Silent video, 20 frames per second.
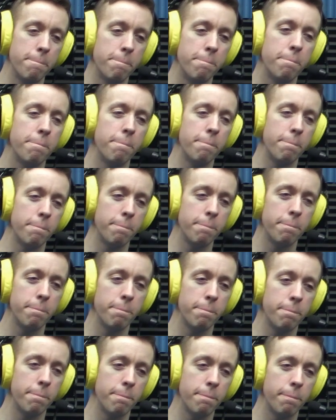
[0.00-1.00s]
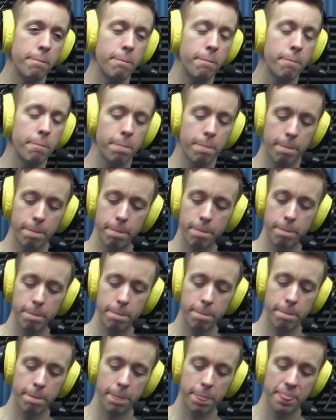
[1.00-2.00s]

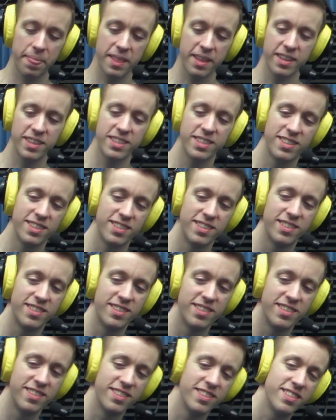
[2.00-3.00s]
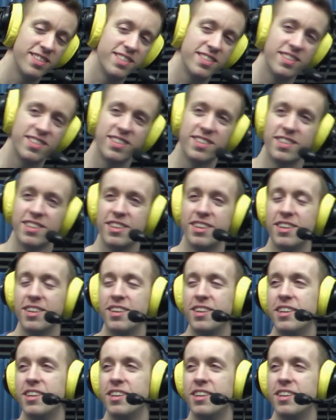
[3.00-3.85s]
[no speech]